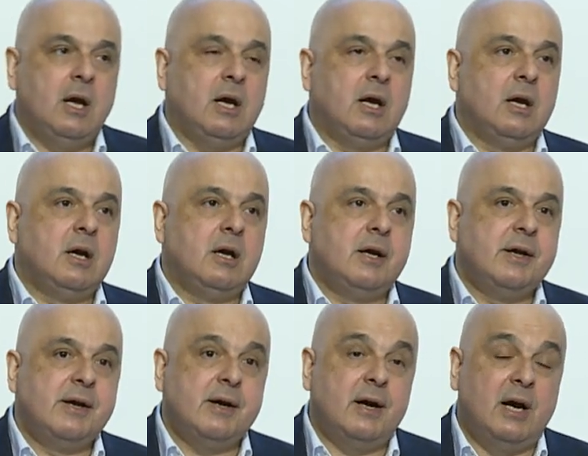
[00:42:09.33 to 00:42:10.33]

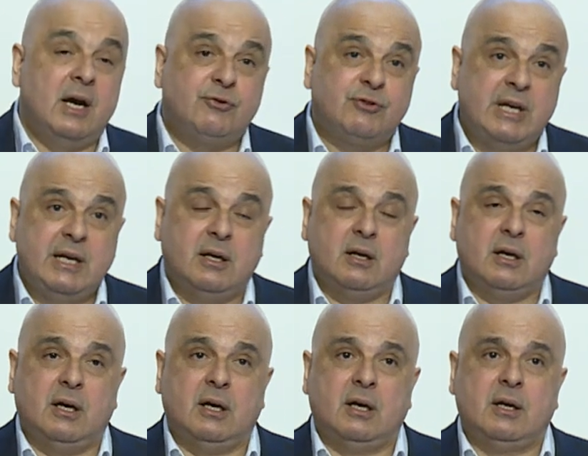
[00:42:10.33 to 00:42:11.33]
Uh, I
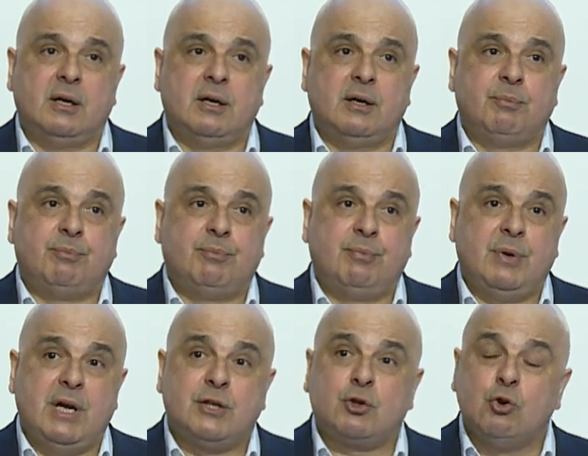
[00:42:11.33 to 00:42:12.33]
think uh,
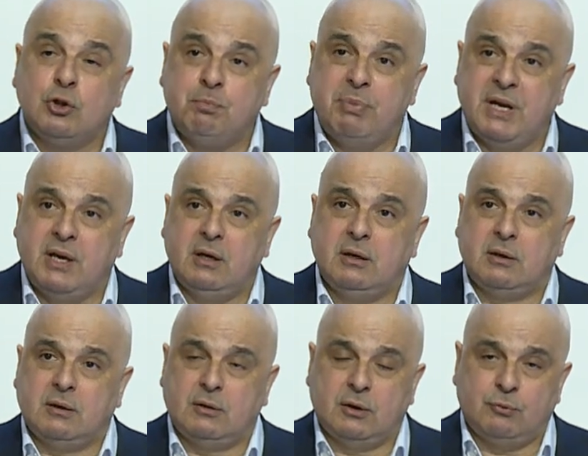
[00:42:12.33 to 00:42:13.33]
it could be
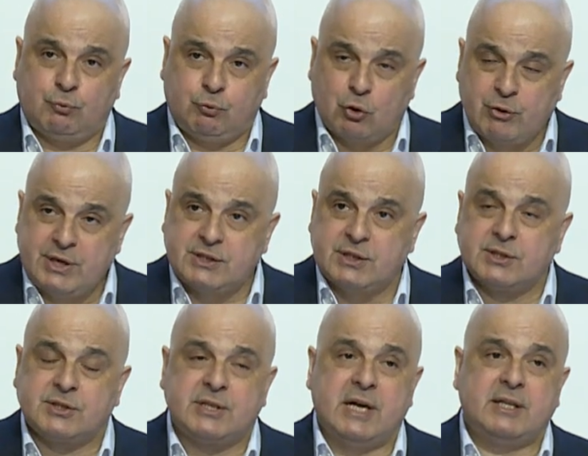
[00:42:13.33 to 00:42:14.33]
for
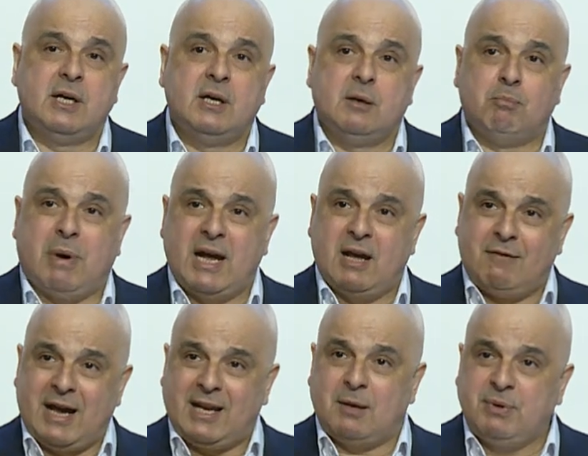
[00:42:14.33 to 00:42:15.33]
reasons that
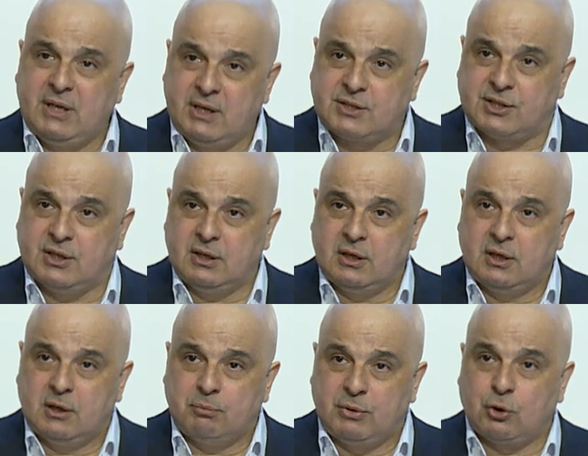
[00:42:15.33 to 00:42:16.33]
bioavailability,
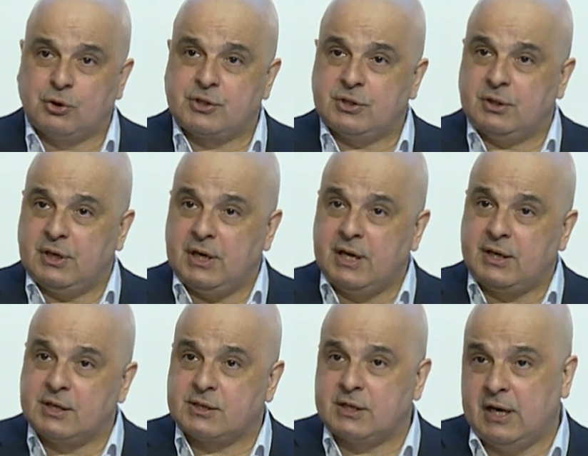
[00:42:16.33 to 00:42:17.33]
because it
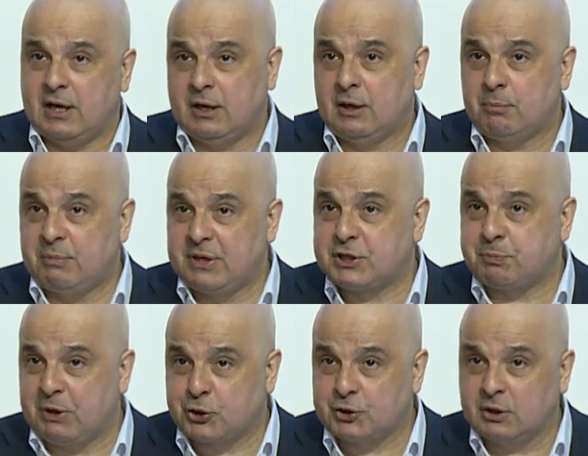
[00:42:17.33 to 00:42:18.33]
is uh, a bit
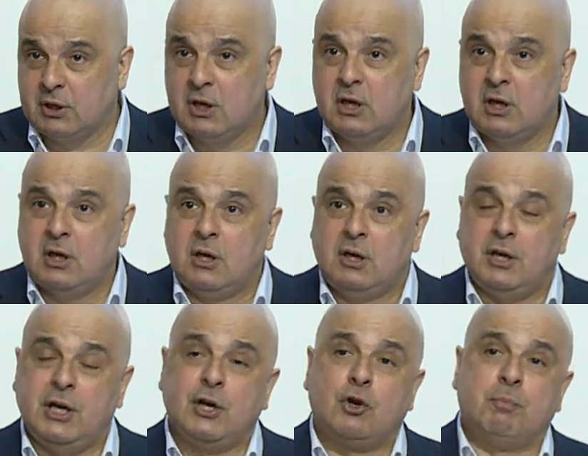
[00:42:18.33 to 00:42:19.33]
special,
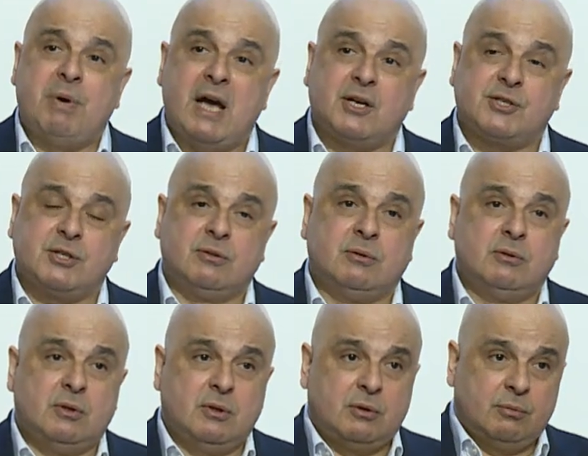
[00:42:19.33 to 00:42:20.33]
in comparison,